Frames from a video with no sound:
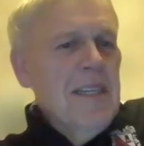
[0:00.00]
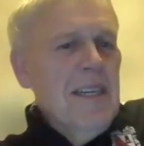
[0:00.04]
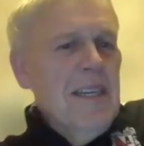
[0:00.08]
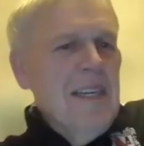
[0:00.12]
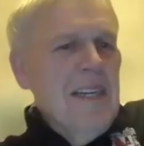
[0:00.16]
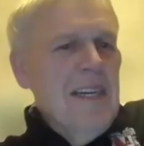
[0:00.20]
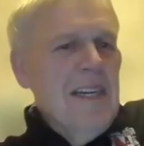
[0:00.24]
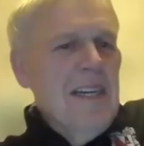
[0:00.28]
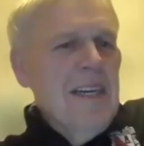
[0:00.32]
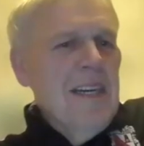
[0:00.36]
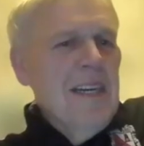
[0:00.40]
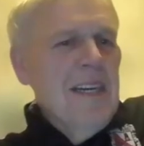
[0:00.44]

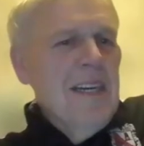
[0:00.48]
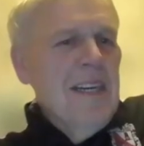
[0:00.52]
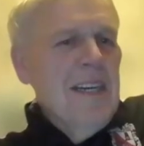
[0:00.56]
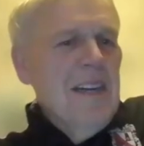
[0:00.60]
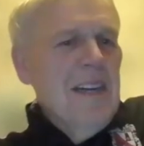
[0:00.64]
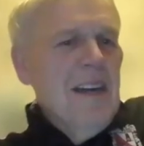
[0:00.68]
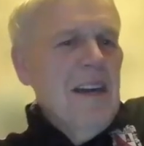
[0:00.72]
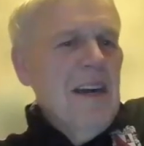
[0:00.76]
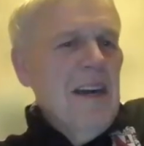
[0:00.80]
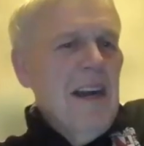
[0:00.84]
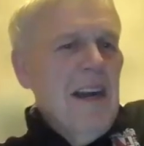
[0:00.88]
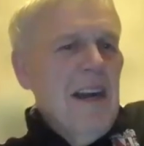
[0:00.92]

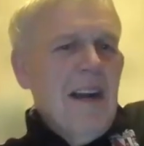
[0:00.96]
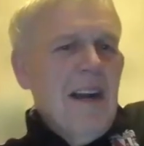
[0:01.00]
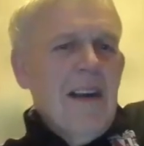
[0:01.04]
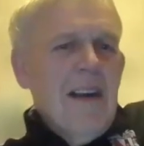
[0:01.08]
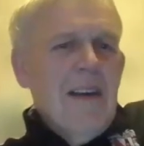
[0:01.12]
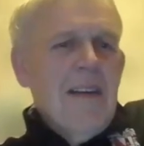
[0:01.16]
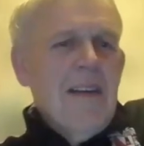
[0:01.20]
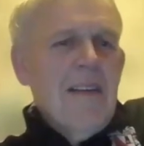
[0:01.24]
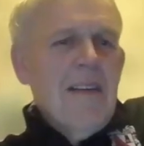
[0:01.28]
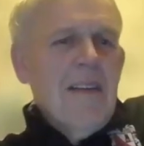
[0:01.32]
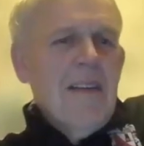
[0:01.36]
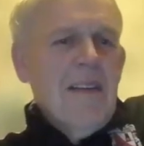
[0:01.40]

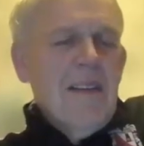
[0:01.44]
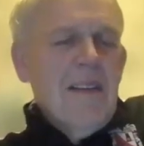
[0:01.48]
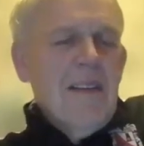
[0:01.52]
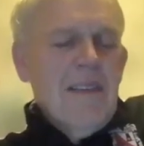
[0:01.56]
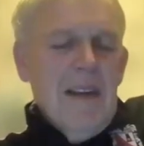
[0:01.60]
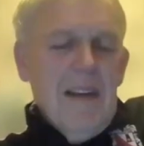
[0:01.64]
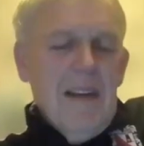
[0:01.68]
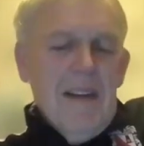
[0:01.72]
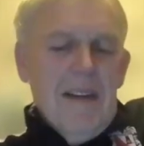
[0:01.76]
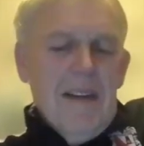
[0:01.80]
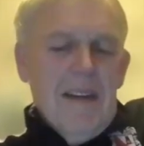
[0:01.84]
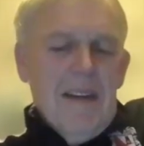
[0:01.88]

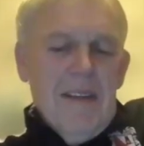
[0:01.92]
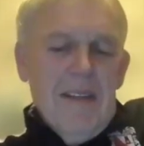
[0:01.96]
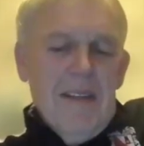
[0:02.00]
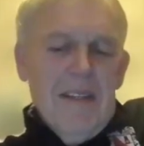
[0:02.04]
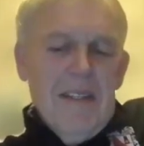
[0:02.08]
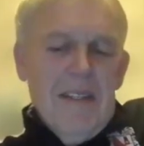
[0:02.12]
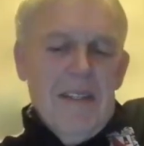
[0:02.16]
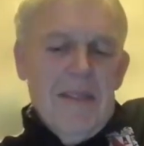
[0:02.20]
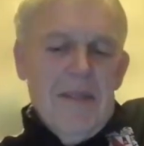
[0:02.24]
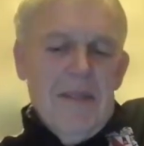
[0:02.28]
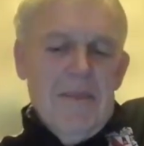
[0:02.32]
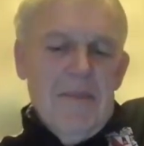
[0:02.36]

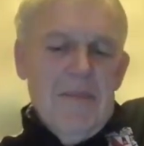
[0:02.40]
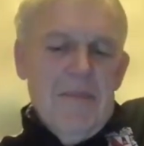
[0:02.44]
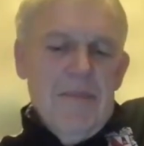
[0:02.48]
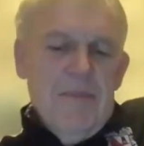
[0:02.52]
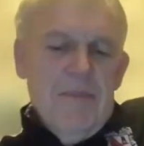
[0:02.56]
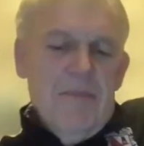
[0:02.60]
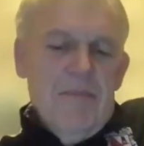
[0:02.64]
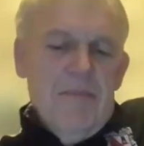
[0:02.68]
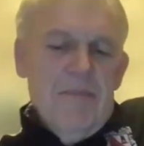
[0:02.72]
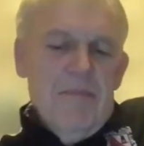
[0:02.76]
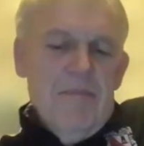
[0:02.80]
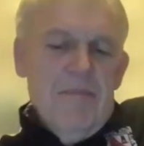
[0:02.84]

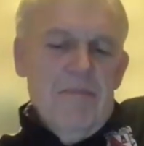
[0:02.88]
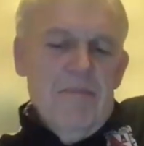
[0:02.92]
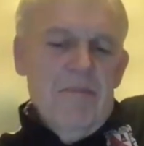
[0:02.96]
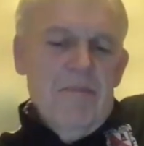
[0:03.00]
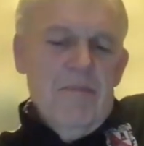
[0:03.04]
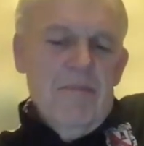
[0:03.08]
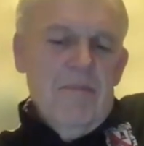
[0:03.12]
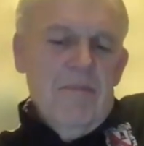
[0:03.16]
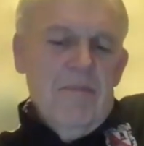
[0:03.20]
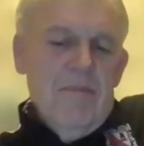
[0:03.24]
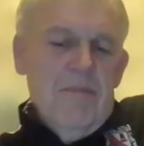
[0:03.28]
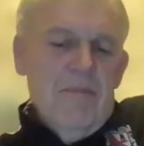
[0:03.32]

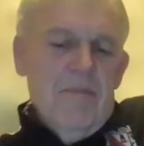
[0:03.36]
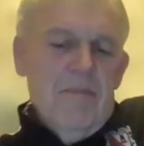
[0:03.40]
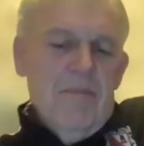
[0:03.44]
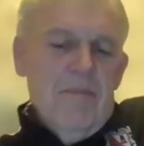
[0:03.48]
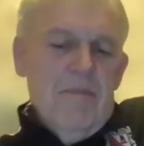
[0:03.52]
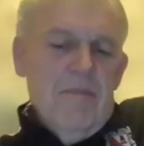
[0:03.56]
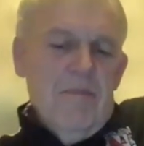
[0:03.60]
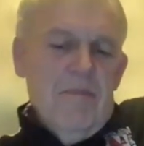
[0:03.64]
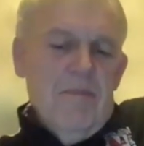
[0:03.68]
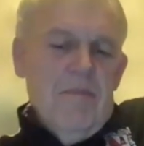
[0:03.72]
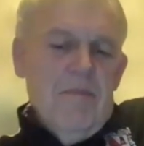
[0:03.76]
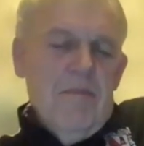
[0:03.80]

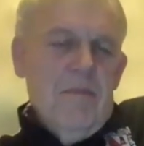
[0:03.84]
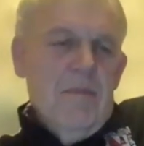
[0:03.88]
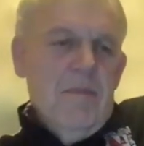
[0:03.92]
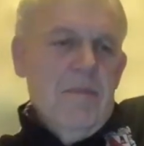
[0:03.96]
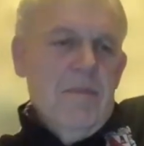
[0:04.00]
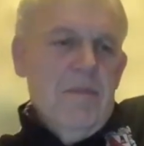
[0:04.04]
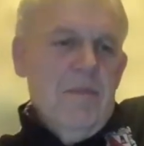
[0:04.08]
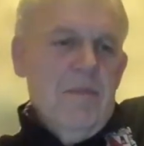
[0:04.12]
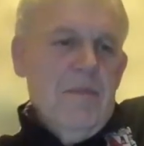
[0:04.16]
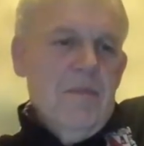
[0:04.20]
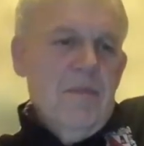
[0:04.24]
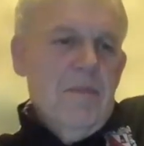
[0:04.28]

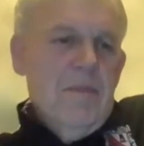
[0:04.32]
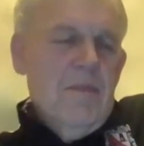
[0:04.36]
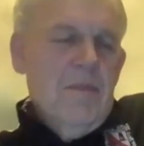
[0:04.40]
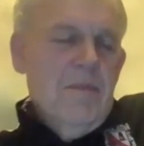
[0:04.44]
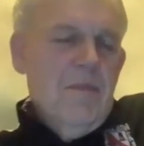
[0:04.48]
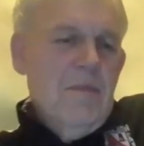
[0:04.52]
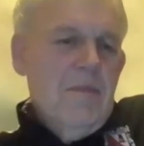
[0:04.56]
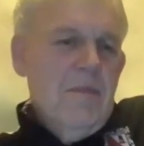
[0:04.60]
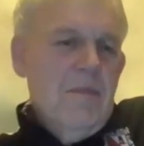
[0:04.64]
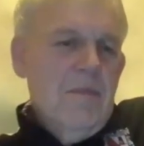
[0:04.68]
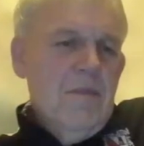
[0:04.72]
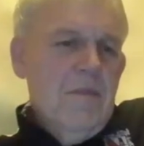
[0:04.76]

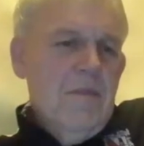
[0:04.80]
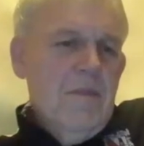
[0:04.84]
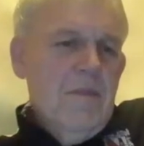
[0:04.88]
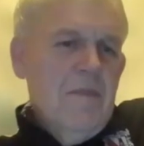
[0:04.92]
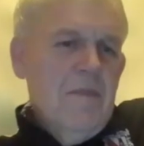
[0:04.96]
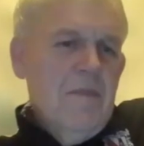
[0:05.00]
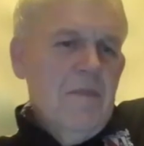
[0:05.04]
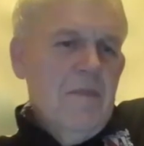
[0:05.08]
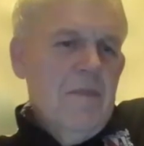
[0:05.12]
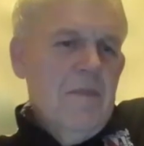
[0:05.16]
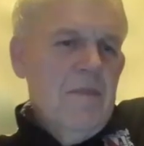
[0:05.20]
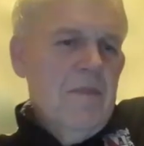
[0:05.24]

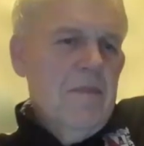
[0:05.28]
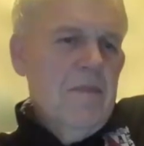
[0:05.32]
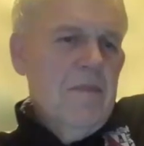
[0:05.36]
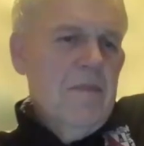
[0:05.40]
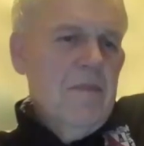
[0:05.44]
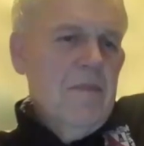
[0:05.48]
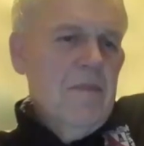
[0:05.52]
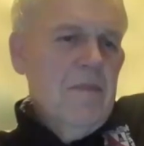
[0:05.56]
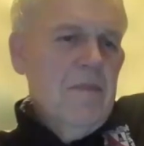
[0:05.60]
This person isn't speaking.